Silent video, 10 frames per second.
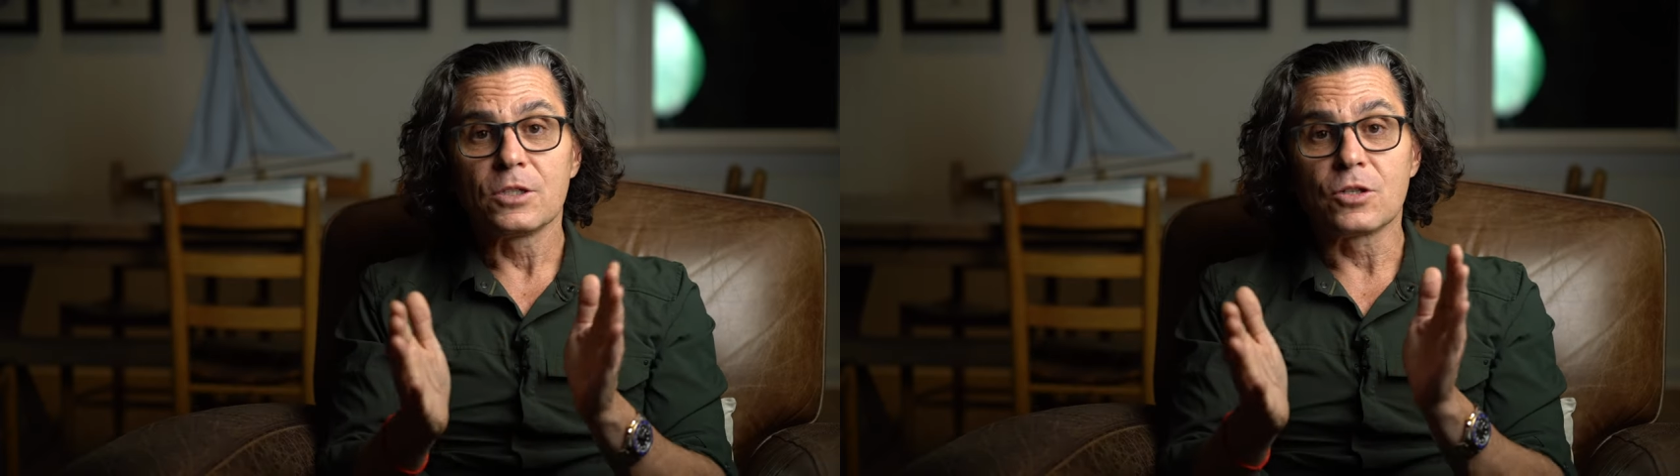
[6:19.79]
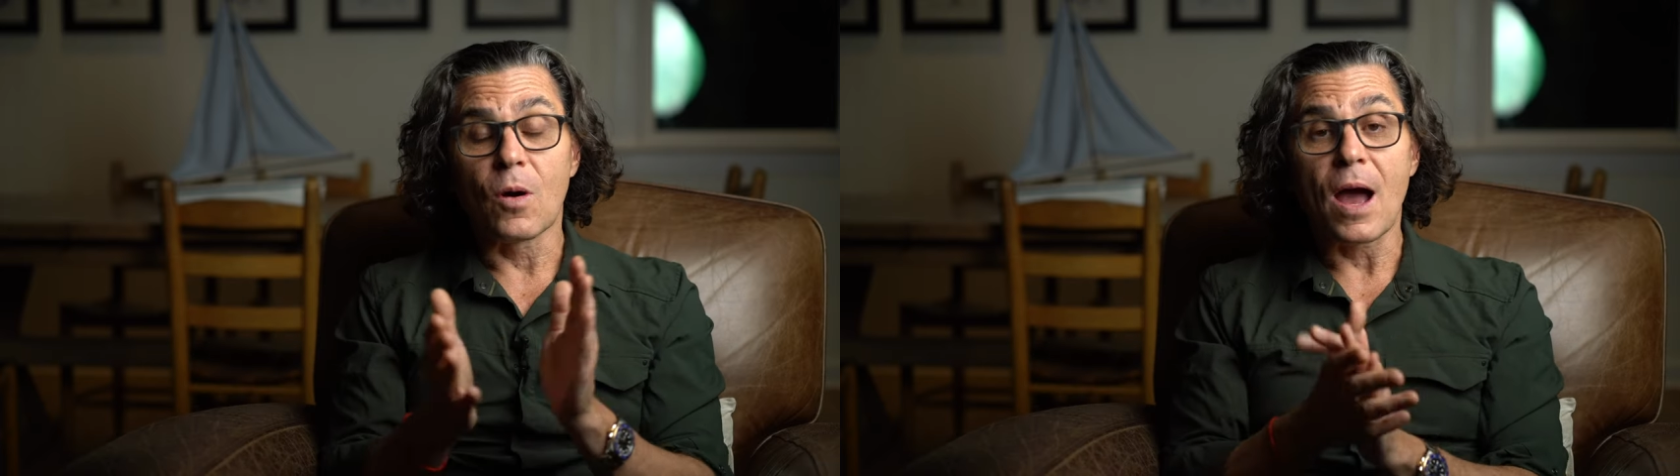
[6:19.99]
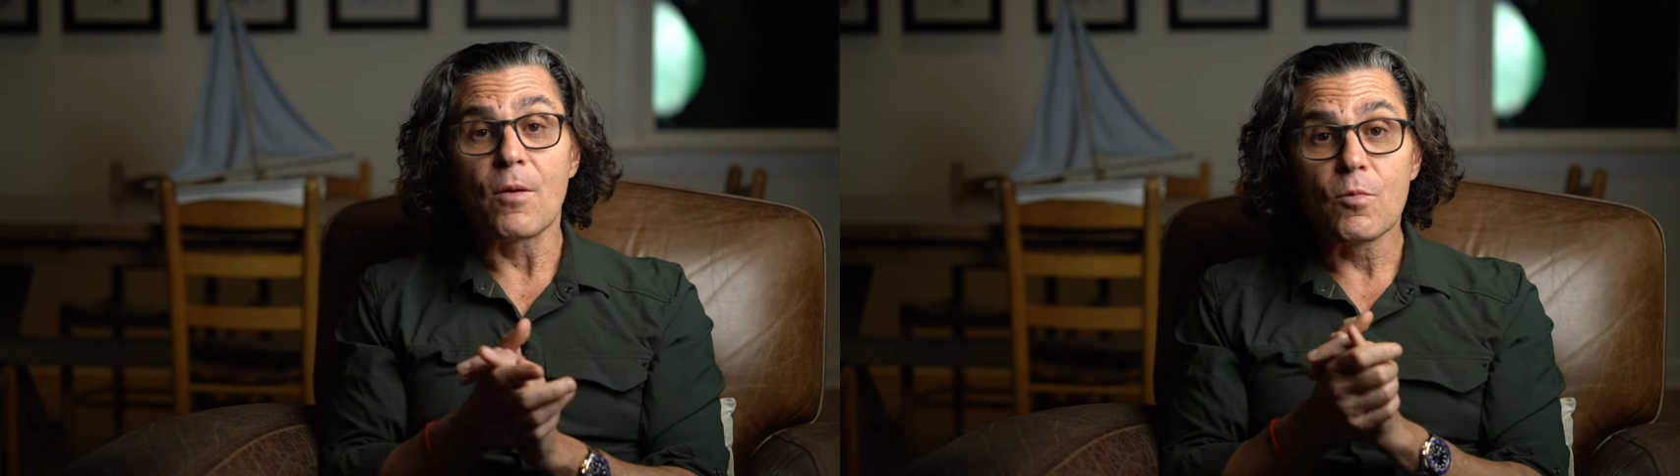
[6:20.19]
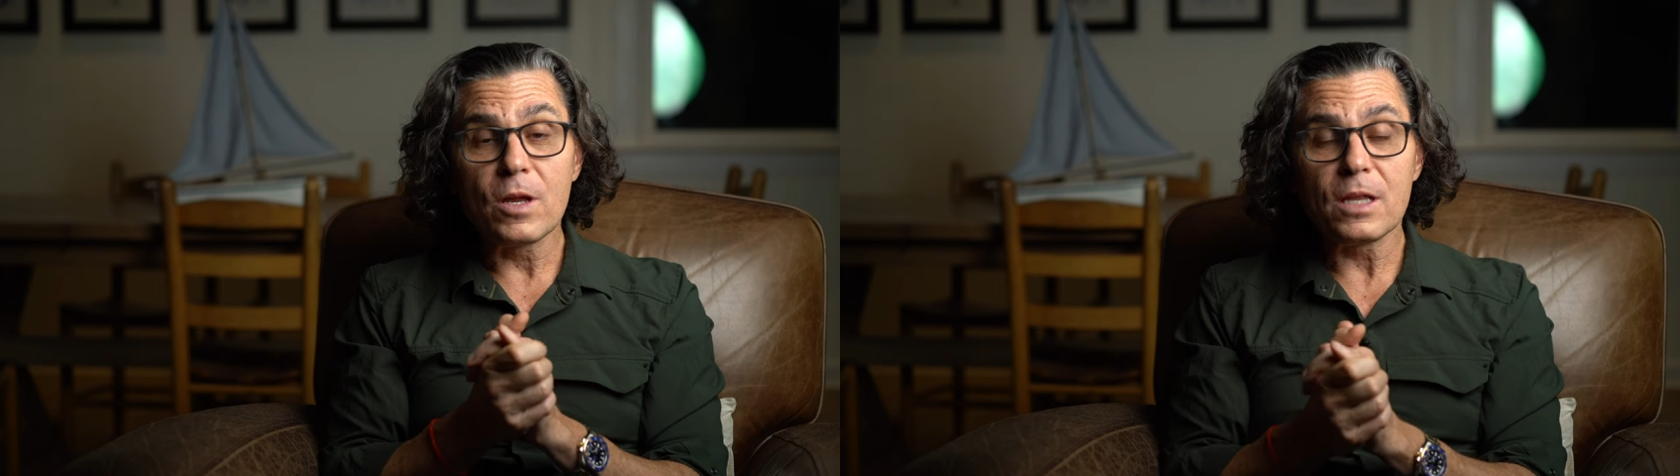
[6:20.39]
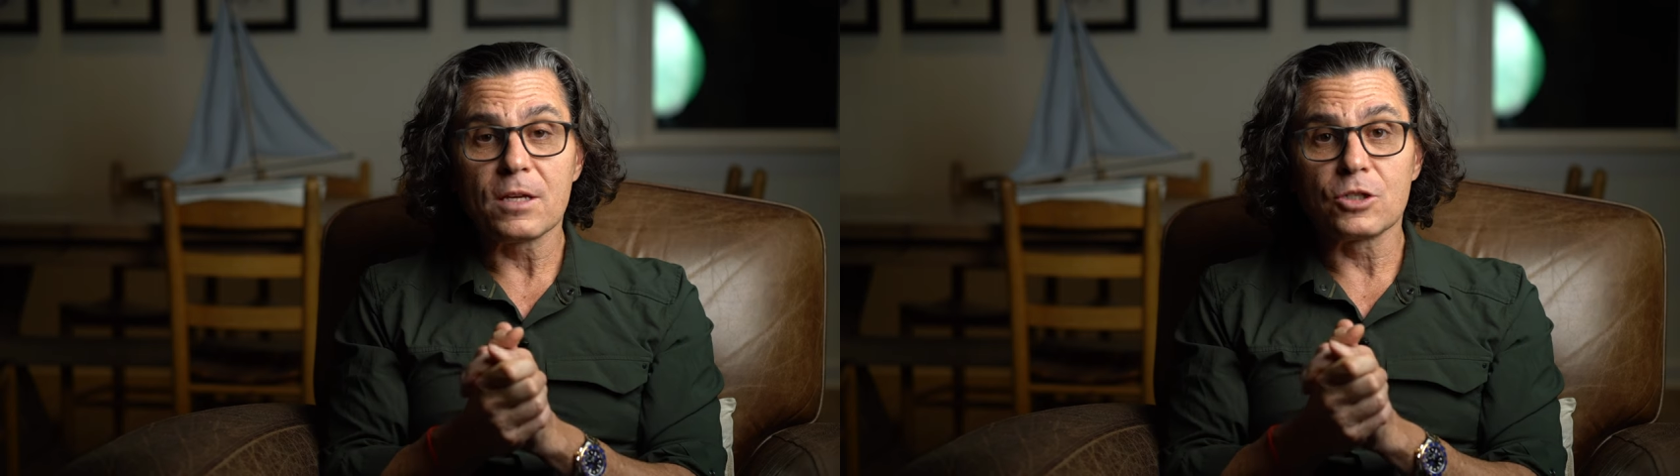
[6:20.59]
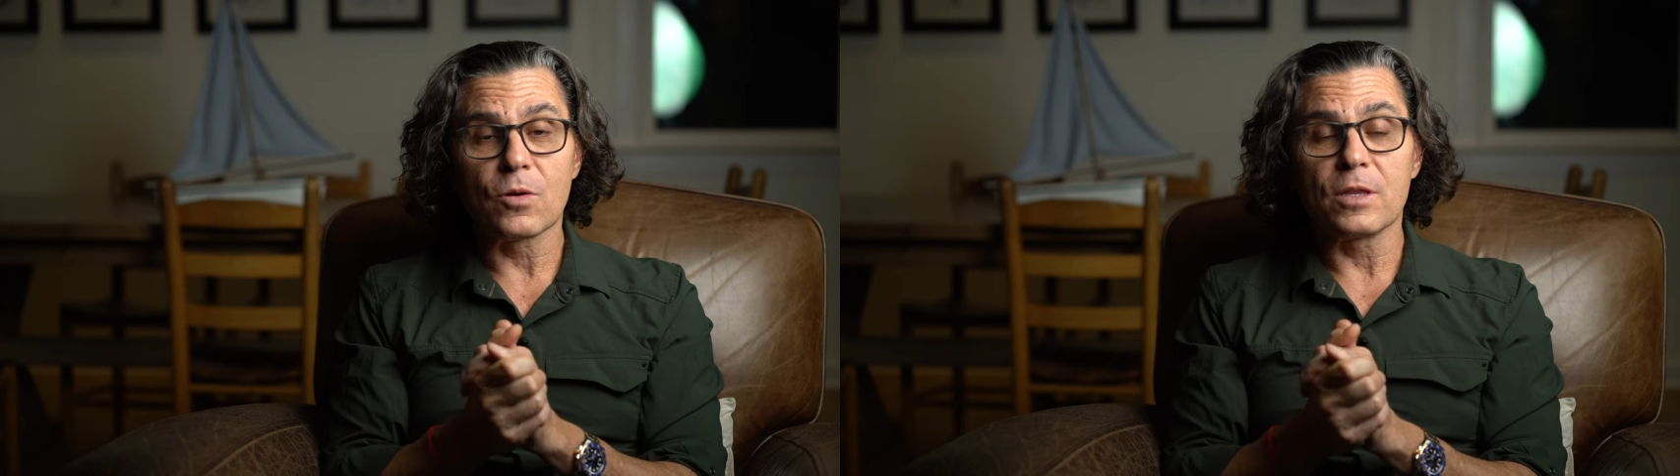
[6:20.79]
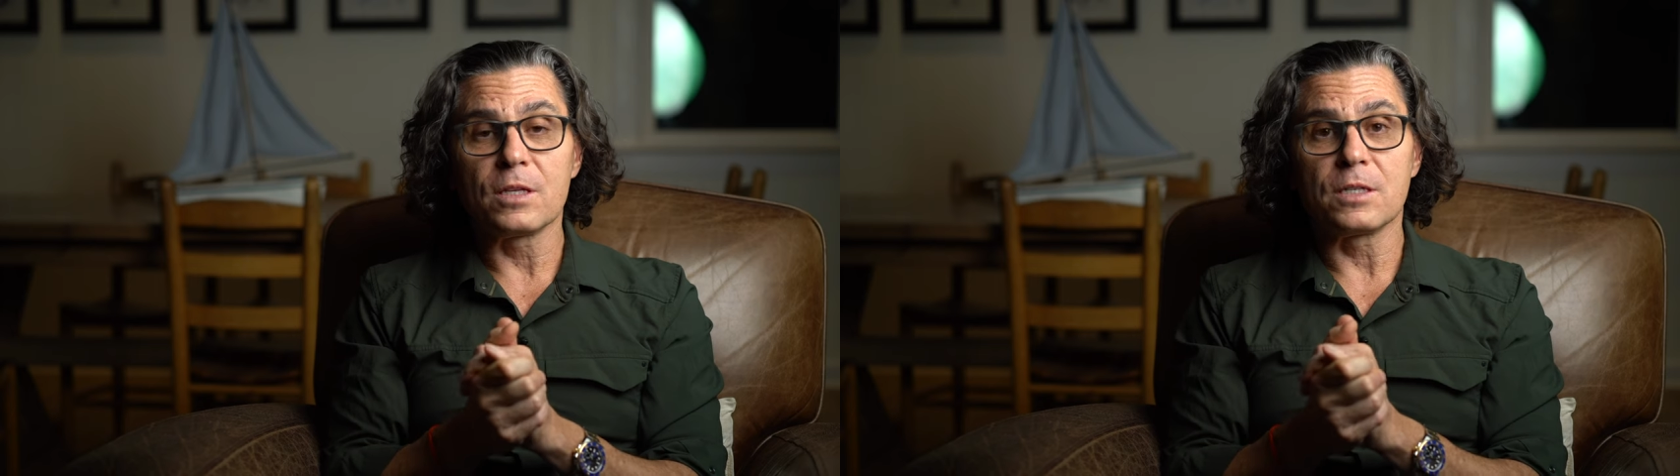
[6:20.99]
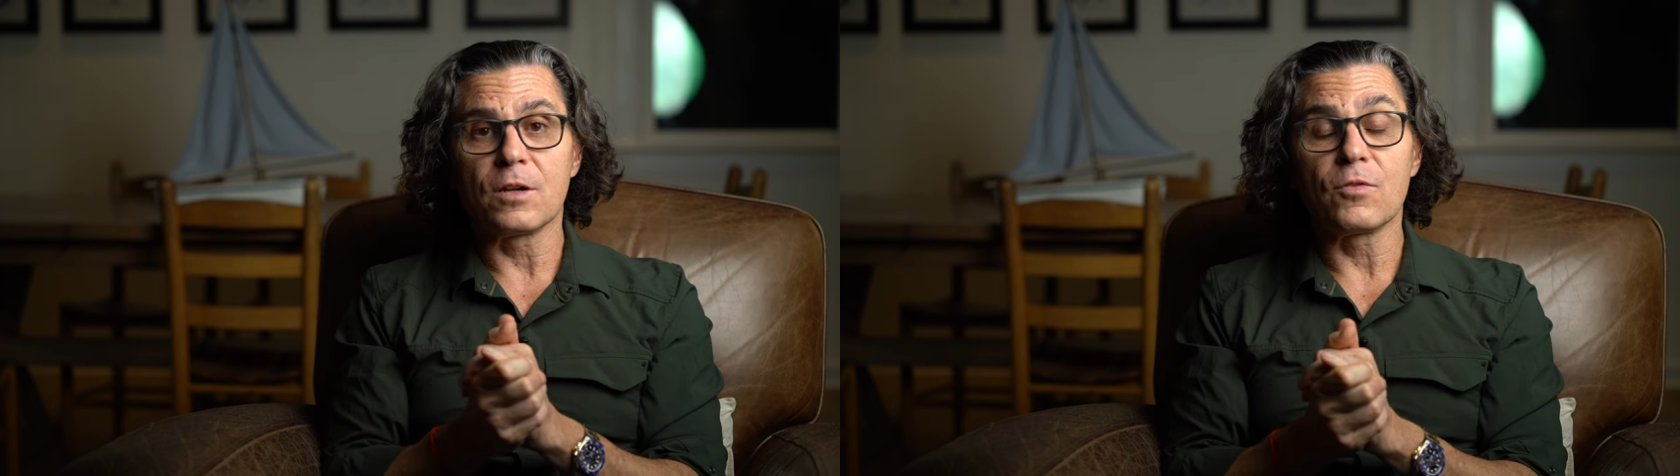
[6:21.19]
So I really enjoyed
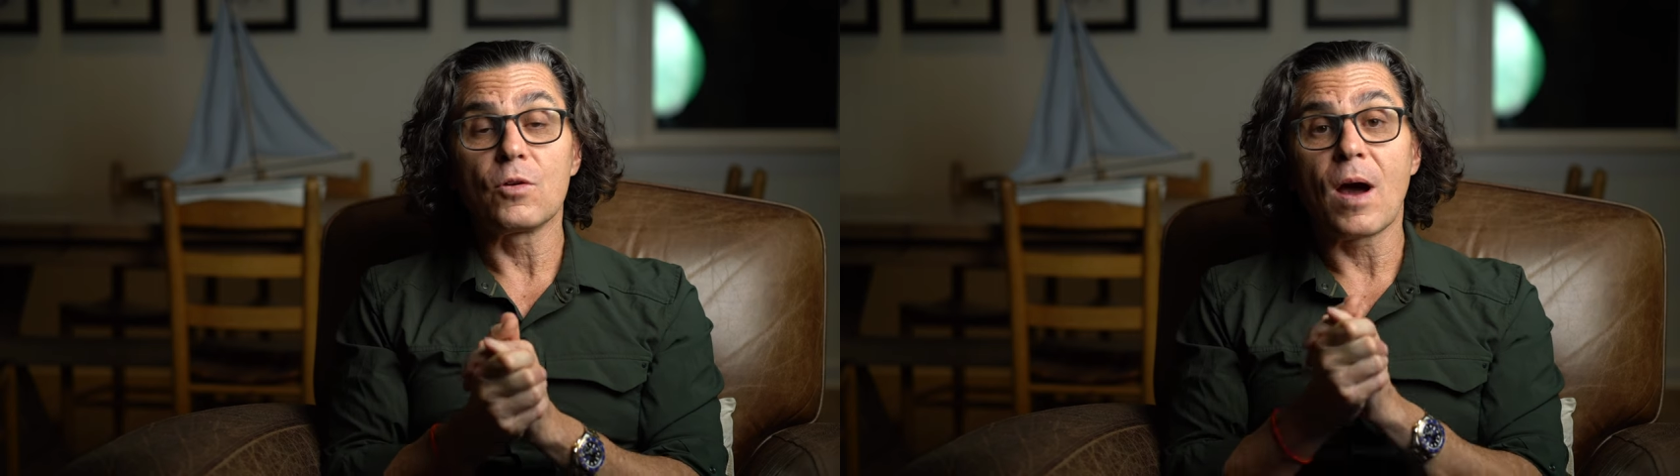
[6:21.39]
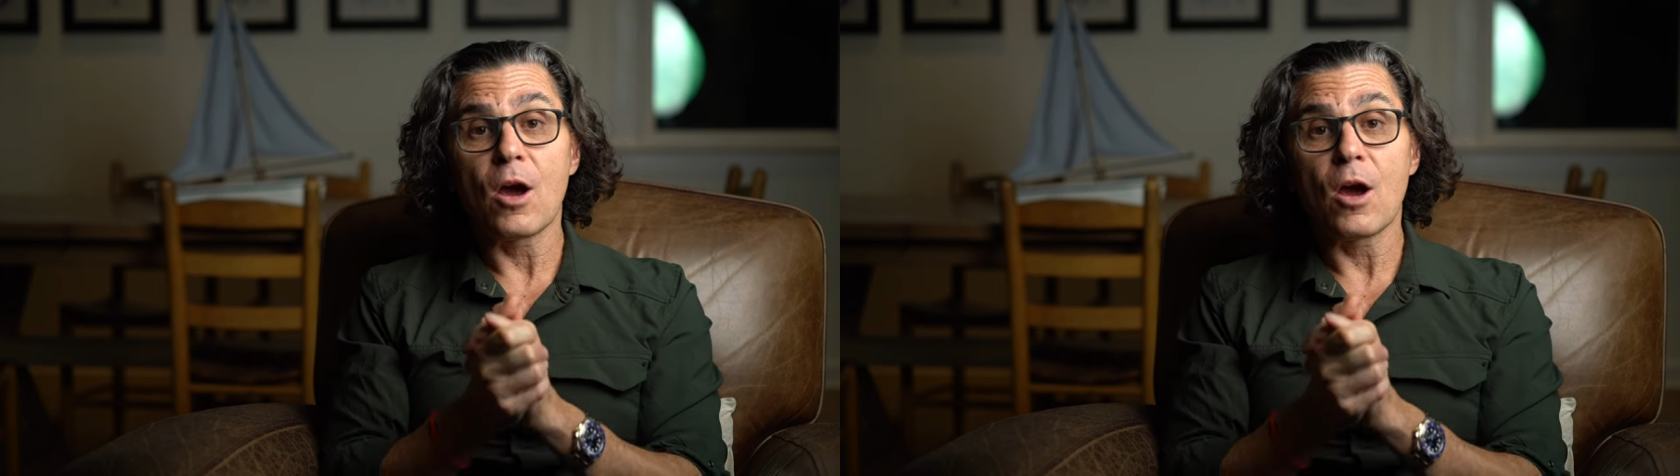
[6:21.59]
this interview.